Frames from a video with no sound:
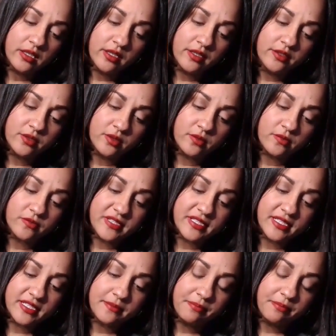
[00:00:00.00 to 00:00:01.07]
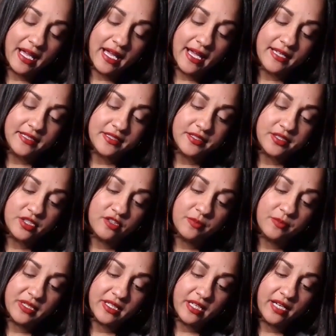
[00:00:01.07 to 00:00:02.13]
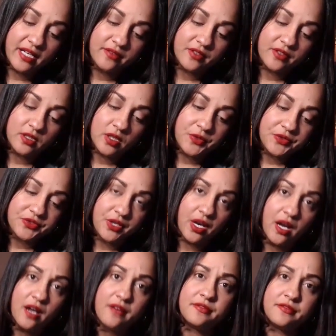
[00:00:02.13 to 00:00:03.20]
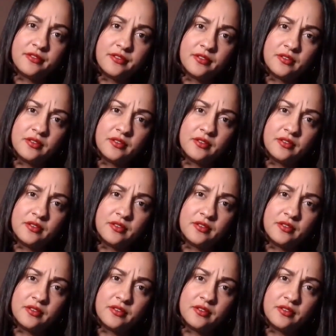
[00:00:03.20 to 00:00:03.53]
in your recent past you've been kind of closed off